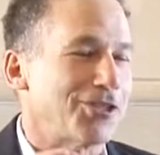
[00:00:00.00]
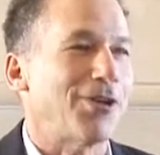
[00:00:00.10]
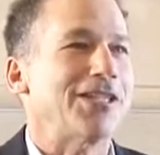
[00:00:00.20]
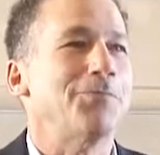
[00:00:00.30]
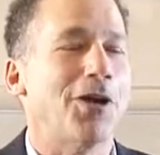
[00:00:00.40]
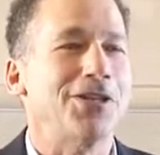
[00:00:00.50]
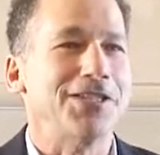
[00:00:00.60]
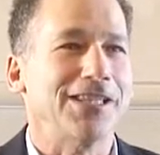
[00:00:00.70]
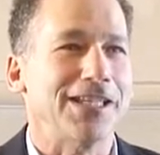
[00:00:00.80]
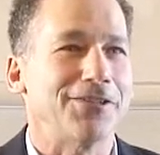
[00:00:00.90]

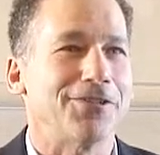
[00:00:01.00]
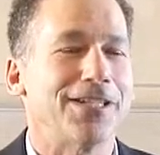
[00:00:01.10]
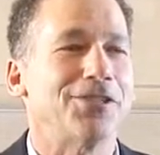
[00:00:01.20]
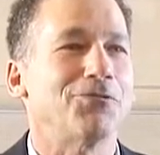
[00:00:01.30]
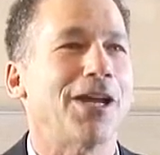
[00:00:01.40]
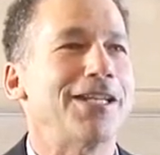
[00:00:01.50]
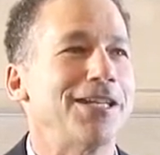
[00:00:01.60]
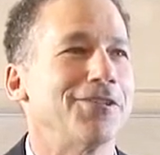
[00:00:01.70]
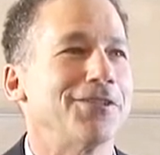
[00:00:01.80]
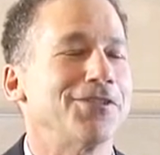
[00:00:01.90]
transpartisan leader is right
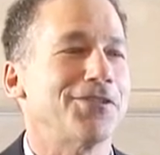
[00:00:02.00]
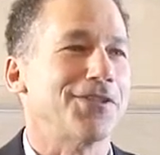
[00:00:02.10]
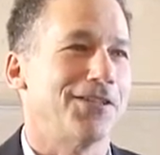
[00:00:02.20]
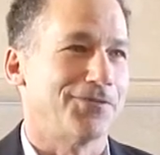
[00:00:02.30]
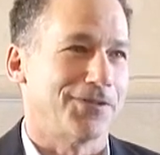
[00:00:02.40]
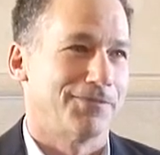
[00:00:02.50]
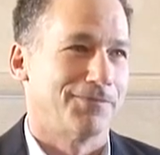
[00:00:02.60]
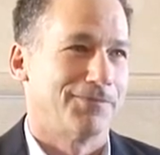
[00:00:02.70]
here, it's ourselves.